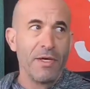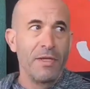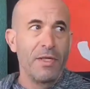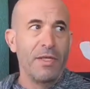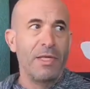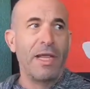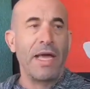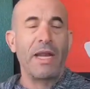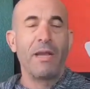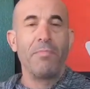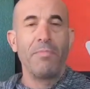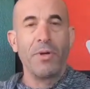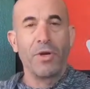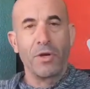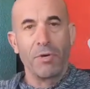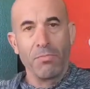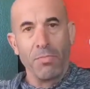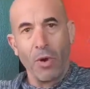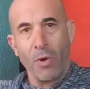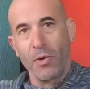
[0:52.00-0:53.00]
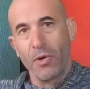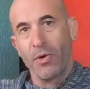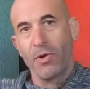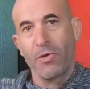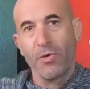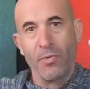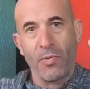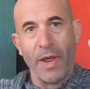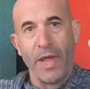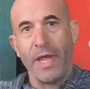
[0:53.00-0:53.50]
It had a bigger motor,
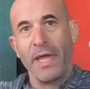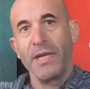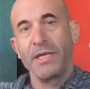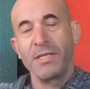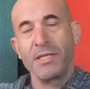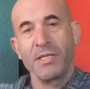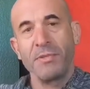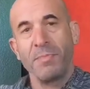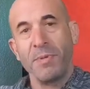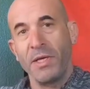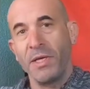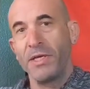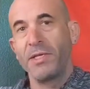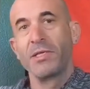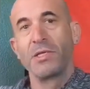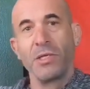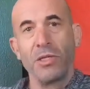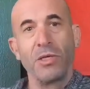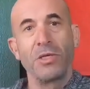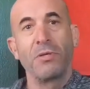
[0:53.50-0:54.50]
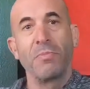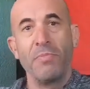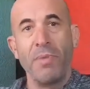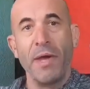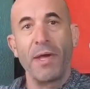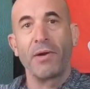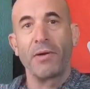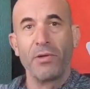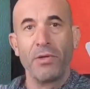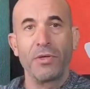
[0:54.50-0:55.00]
range, speed, just looked
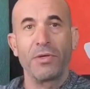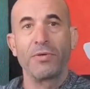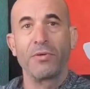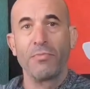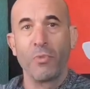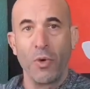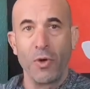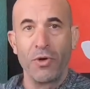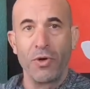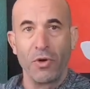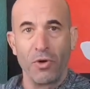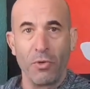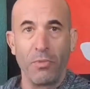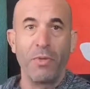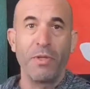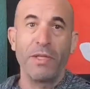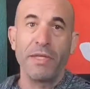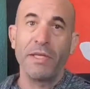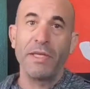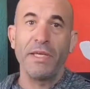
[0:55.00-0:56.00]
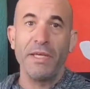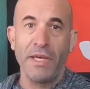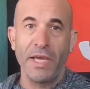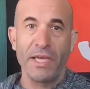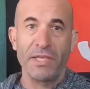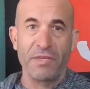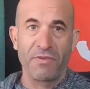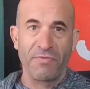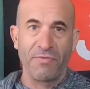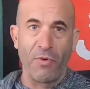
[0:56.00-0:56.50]
better, looked more durable than the
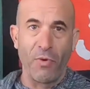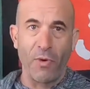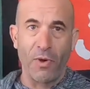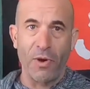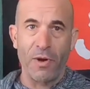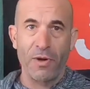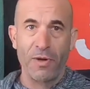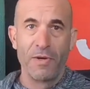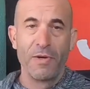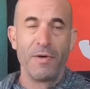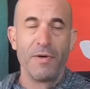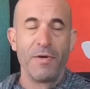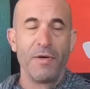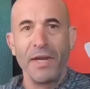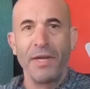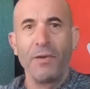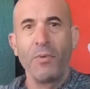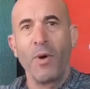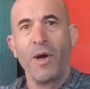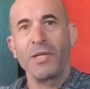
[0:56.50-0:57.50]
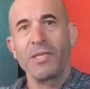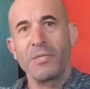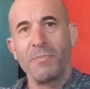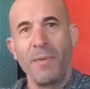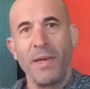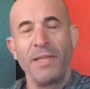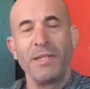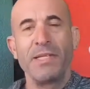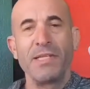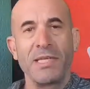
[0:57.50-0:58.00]
ES4. I didn't want to
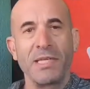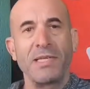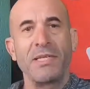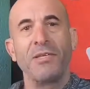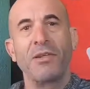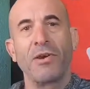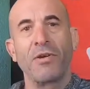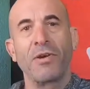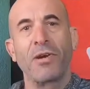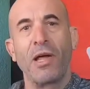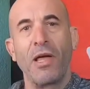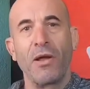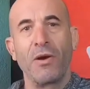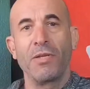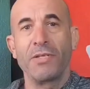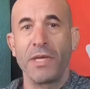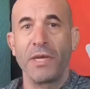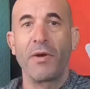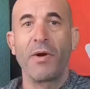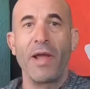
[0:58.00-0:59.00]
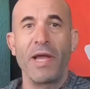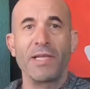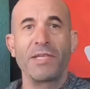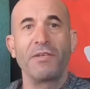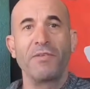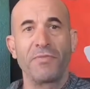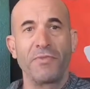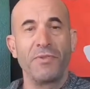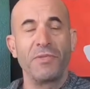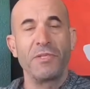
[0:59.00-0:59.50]
spend the $1,600 they were asking
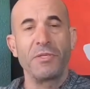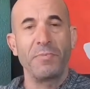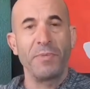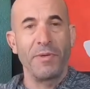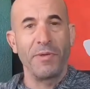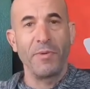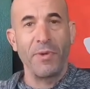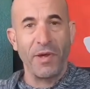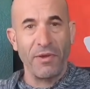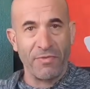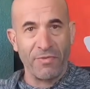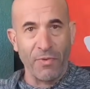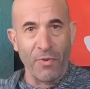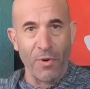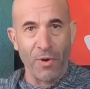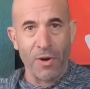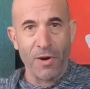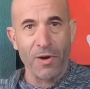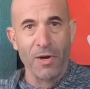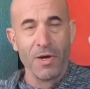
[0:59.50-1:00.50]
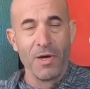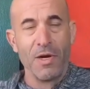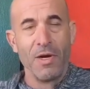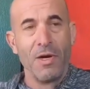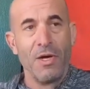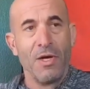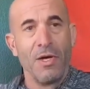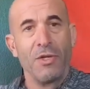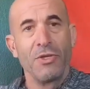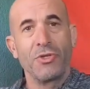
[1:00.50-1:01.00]
for the Speedway 4,
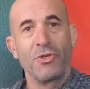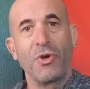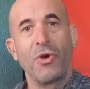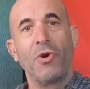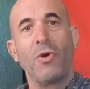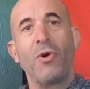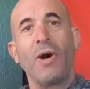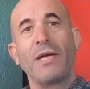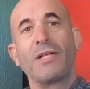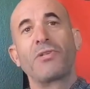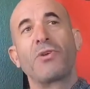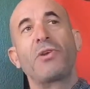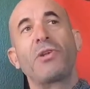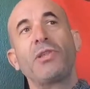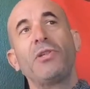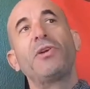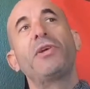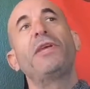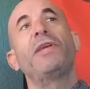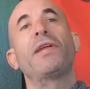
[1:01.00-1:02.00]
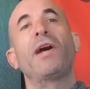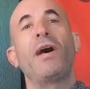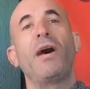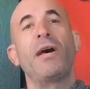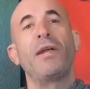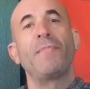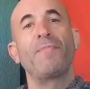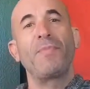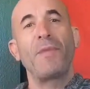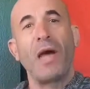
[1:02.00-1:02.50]
so I started looking
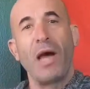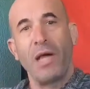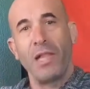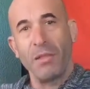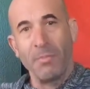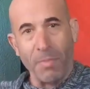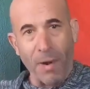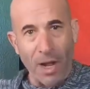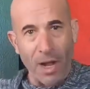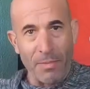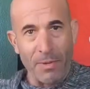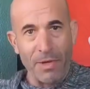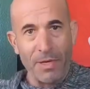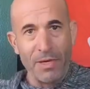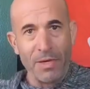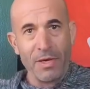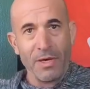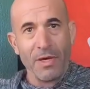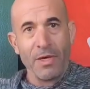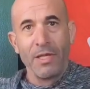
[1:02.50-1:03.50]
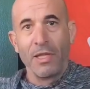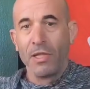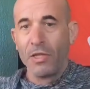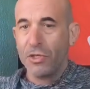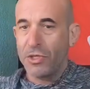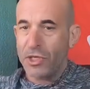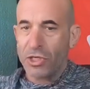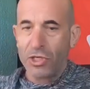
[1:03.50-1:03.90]
on Alibaba, just